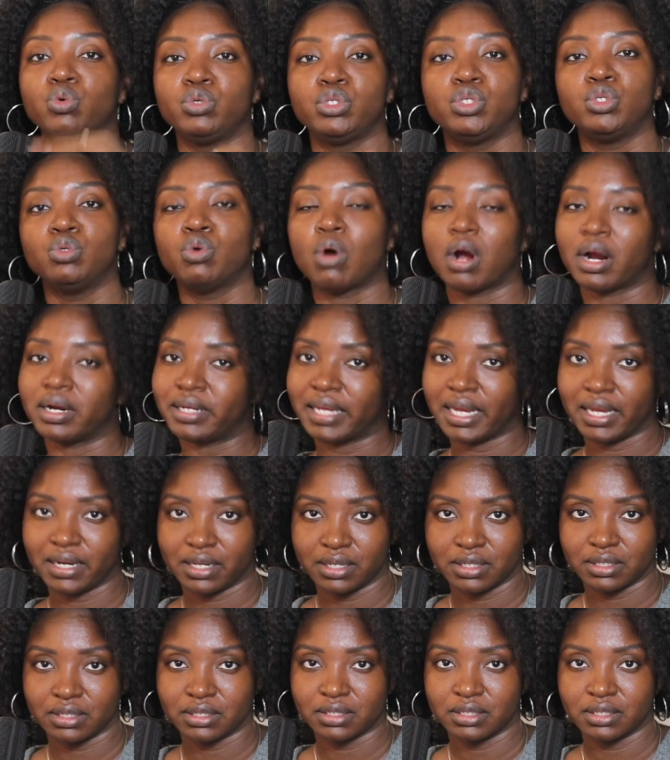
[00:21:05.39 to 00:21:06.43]
you are
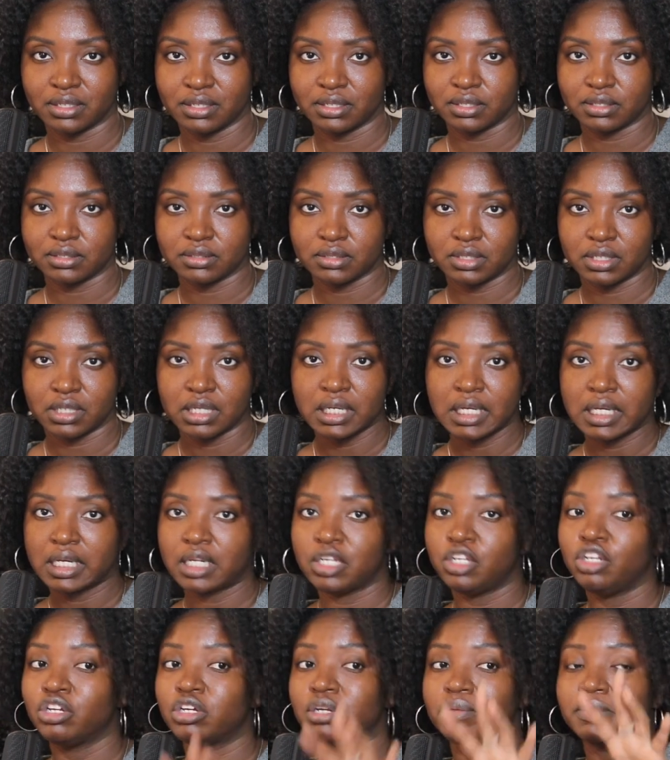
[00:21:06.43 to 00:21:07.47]
dating.
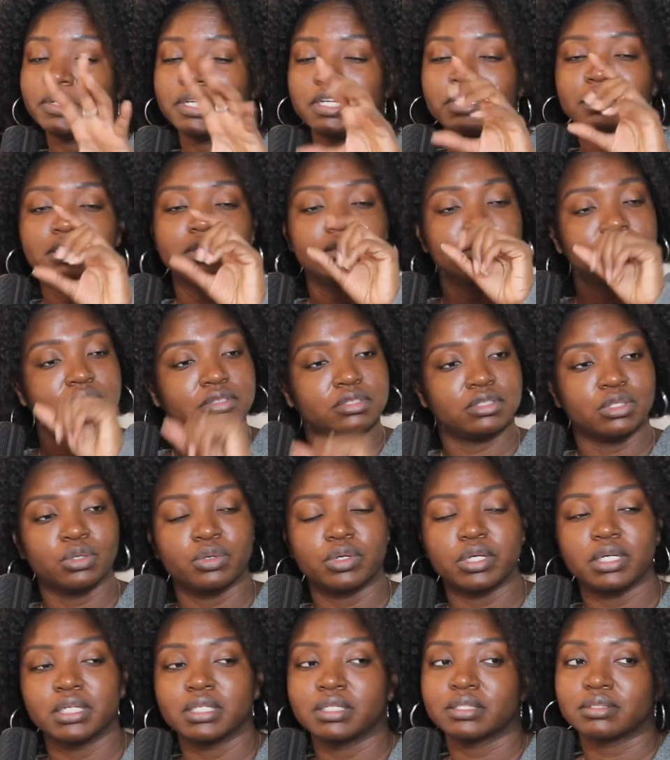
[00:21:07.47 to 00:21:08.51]
You can be,
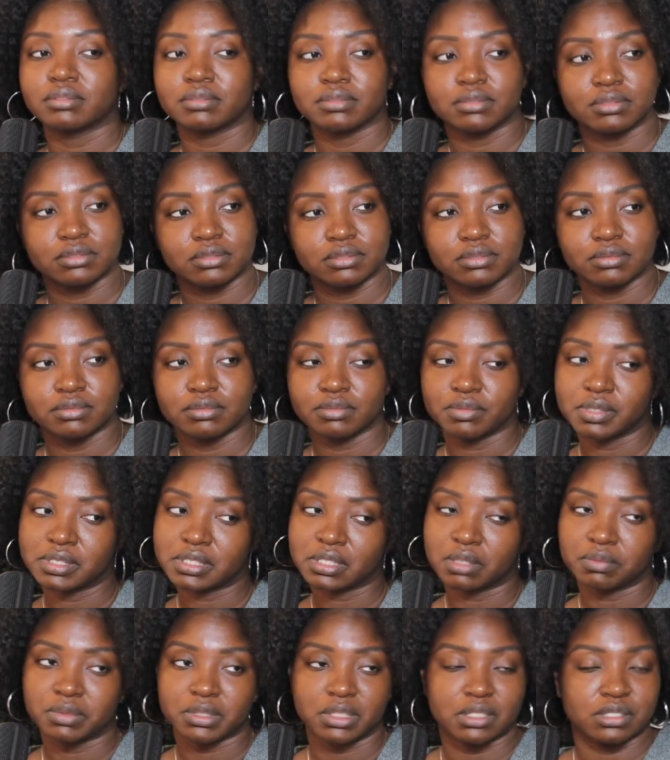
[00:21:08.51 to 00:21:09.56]
Lord, what's
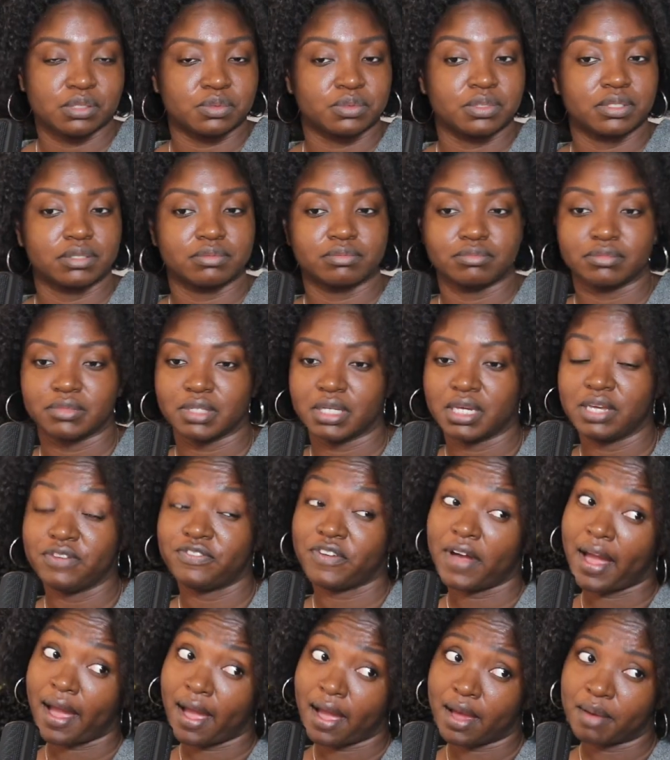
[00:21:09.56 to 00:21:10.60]
up with this one? He
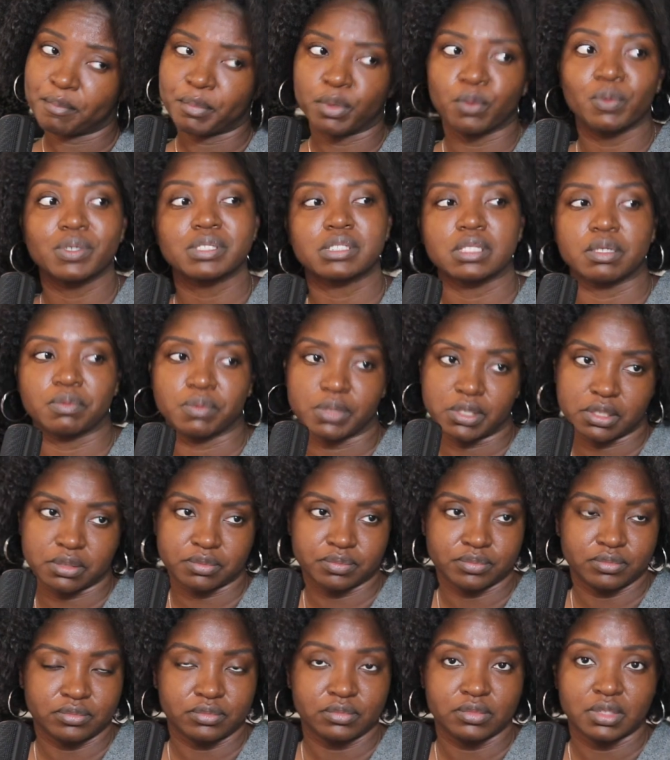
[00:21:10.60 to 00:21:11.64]
fine, but what's up with him?
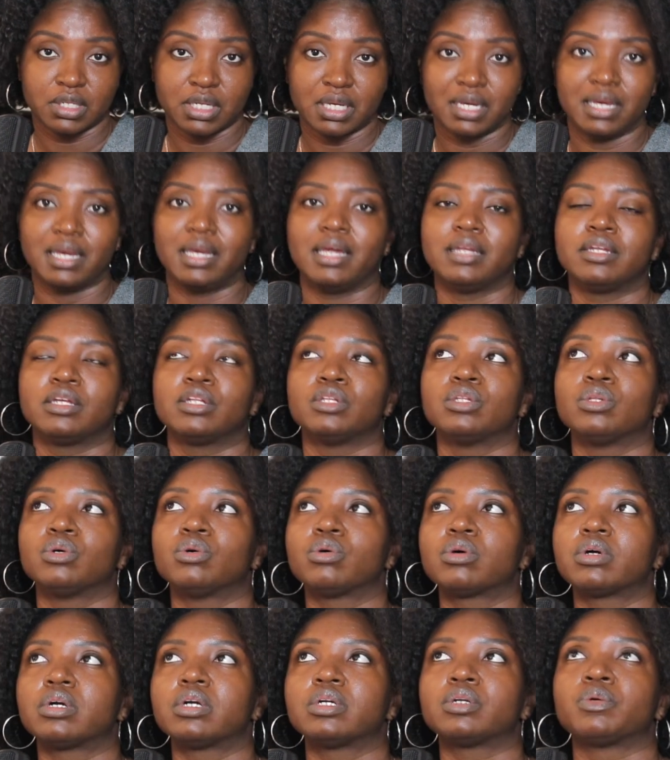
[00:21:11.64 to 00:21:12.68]
And the
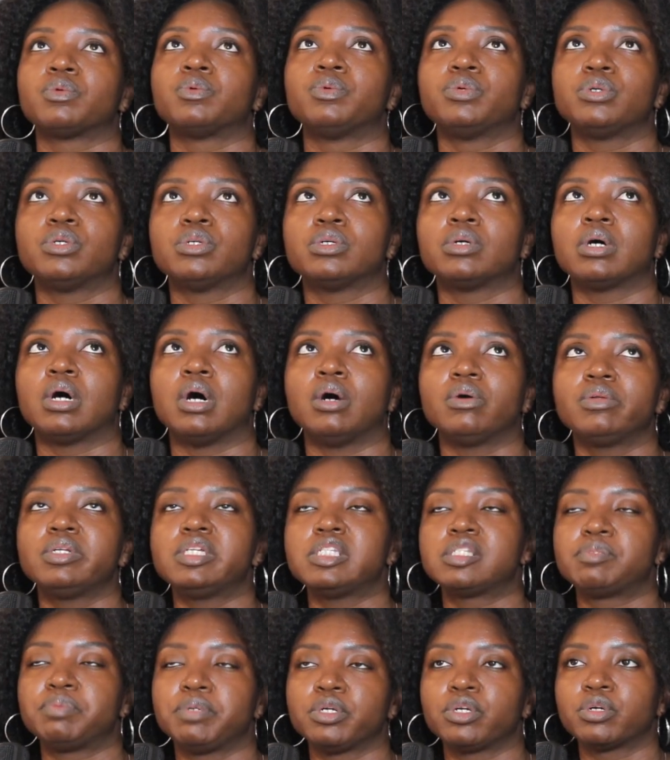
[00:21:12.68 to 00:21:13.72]
Lord will, Holy
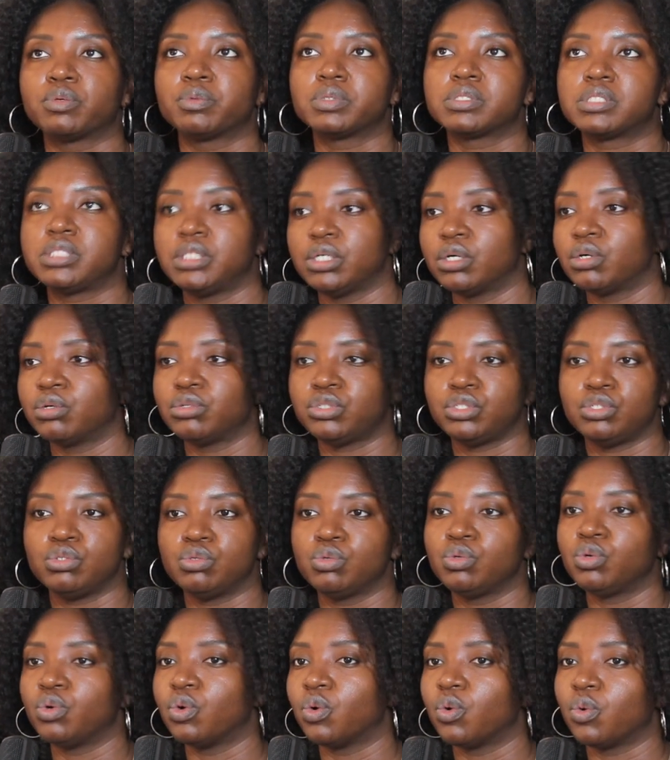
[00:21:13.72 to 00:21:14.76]
Spirit will tell
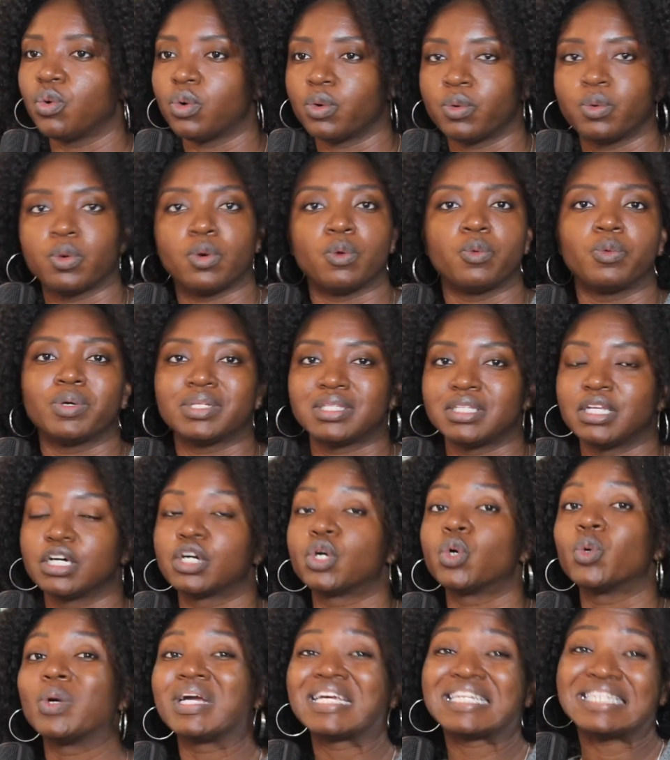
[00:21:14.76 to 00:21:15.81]
you with the
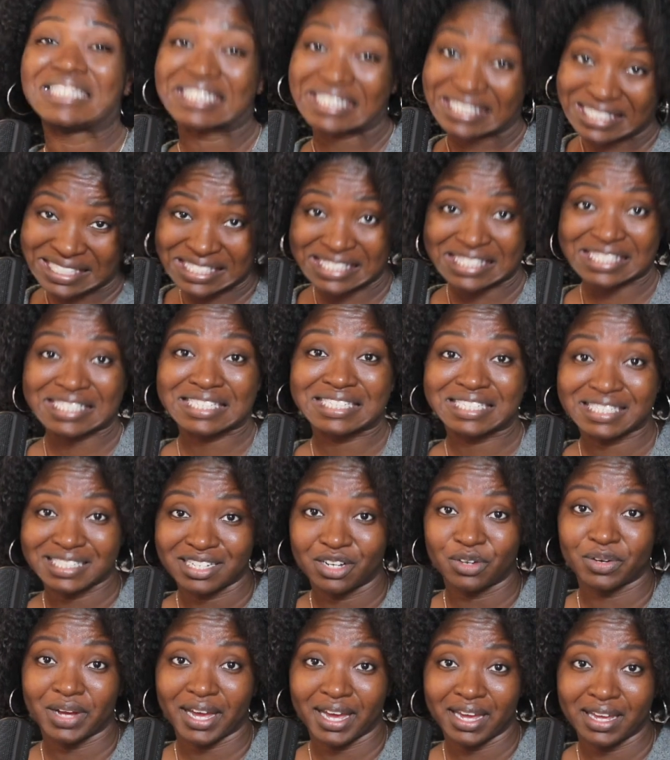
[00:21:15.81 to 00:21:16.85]
quickness,
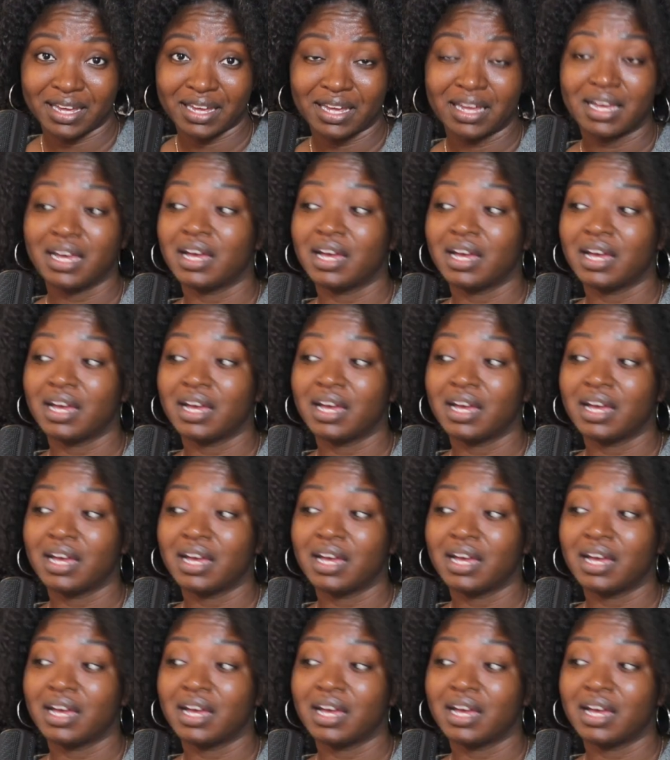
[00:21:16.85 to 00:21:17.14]
okay,